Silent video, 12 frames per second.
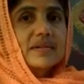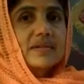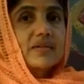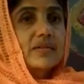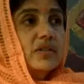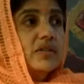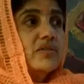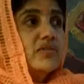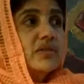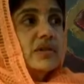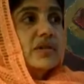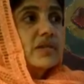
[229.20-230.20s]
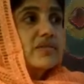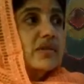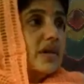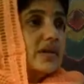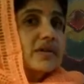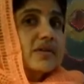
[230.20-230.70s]
So this student has
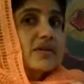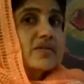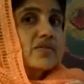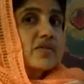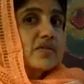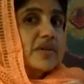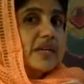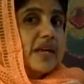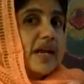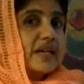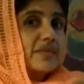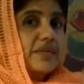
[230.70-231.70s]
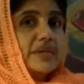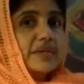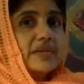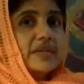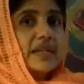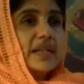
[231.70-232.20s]
not crossed over yet
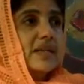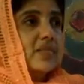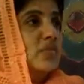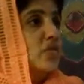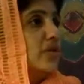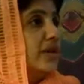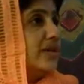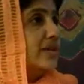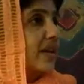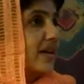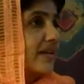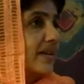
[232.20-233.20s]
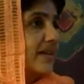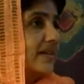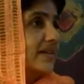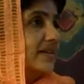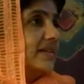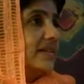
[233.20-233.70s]
because still the moorings are there.
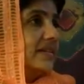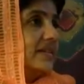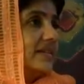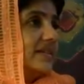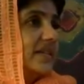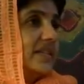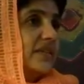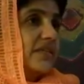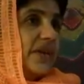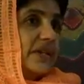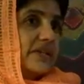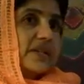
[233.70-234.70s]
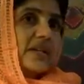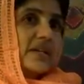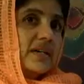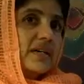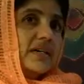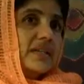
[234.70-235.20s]
And the
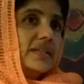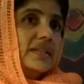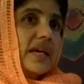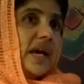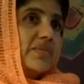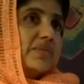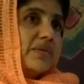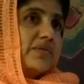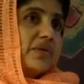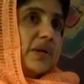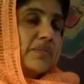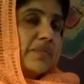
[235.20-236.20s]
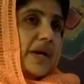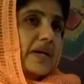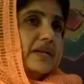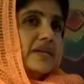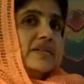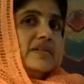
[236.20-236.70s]
vasana, the habitual
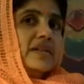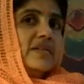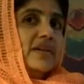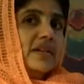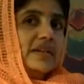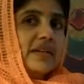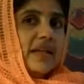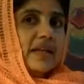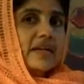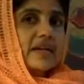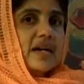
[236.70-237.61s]
patterns are all there